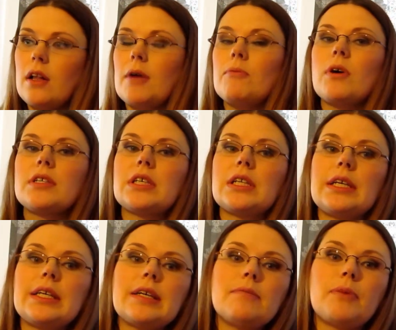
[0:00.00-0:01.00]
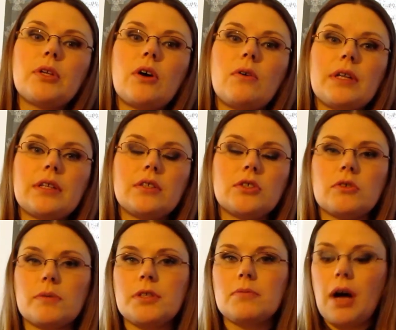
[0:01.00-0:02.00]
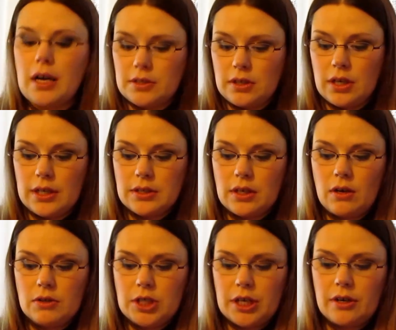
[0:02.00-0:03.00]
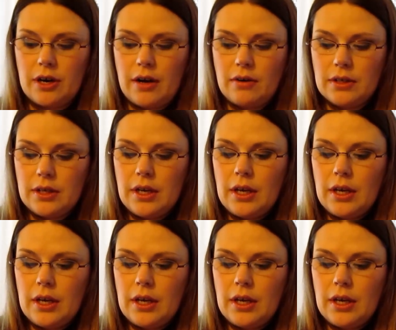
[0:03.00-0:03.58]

I'm going to link it below in the description box so you guys can go check her out.